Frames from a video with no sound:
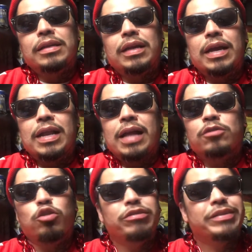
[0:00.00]
And I
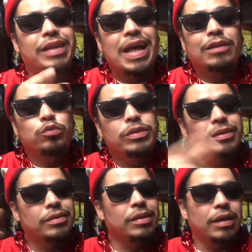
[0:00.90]
told you last week it's
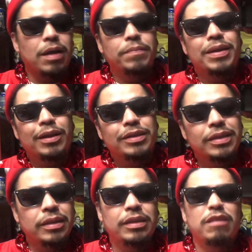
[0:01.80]
going to come down to
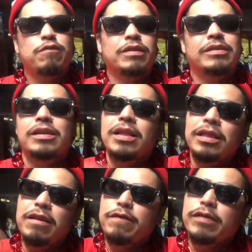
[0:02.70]
the defense, and the
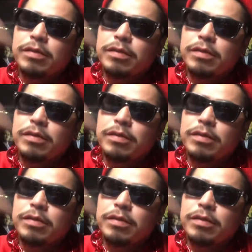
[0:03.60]
defense